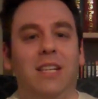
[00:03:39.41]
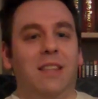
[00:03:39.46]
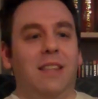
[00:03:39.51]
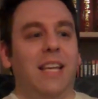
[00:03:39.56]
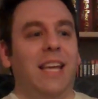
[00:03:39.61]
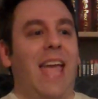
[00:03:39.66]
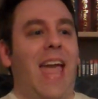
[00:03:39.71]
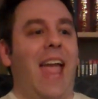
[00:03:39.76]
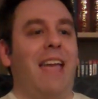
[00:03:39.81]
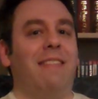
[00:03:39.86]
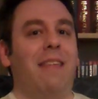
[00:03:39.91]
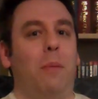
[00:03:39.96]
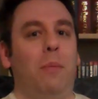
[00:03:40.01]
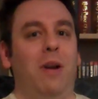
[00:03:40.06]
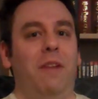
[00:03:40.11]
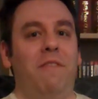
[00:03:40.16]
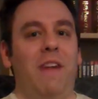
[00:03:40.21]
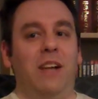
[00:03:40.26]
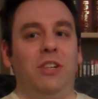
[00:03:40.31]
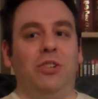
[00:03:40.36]
the gang that
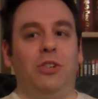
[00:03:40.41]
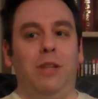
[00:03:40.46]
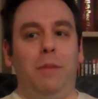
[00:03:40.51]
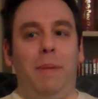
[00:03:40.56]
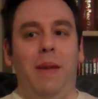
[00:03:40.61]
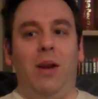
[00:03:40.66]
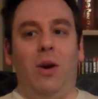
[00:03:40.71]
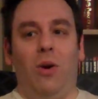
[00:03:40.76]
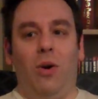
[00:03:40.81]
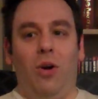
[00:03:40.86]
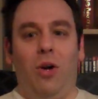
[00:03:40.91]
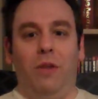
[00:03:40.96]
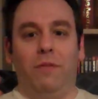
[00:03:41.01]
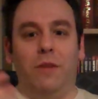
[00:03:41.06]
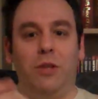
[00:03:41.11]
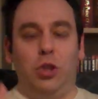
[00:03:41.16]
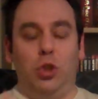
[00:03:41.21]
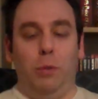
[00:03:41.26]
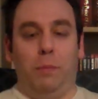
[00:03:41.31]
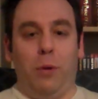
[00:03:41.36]
would eventually be called
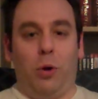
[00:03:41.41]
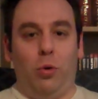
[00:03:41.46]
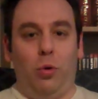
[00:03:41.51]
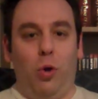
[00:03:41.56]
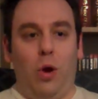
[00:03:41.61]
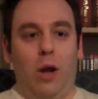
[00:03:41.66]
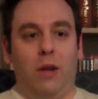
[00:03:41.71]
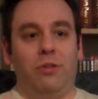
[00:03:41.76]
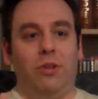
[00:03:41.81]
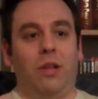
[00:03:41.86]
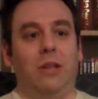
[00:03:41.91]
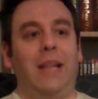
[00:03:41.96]
the Super Crooks,